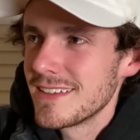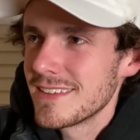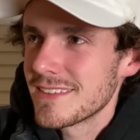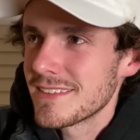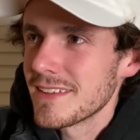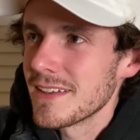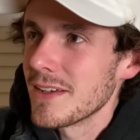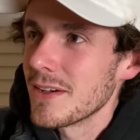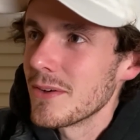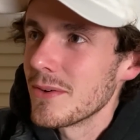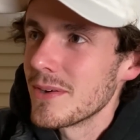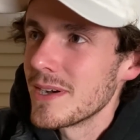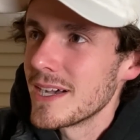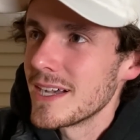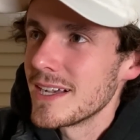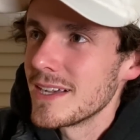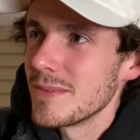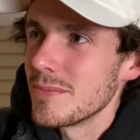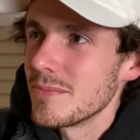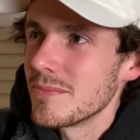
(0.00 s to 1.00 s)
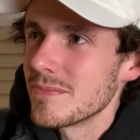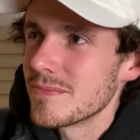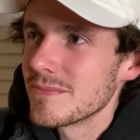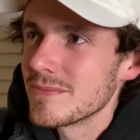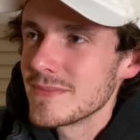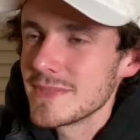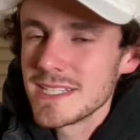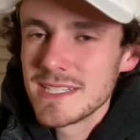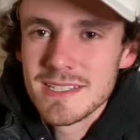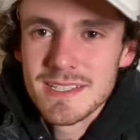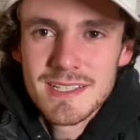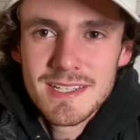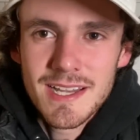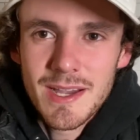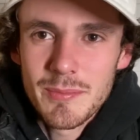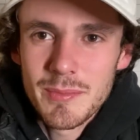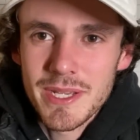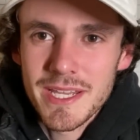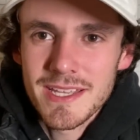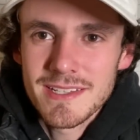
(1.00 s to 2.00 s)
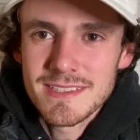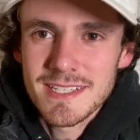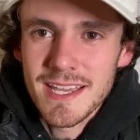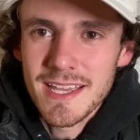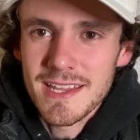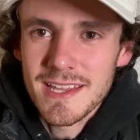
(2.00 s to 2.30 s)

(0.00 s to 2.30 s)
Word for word: so um, I'm gonna get to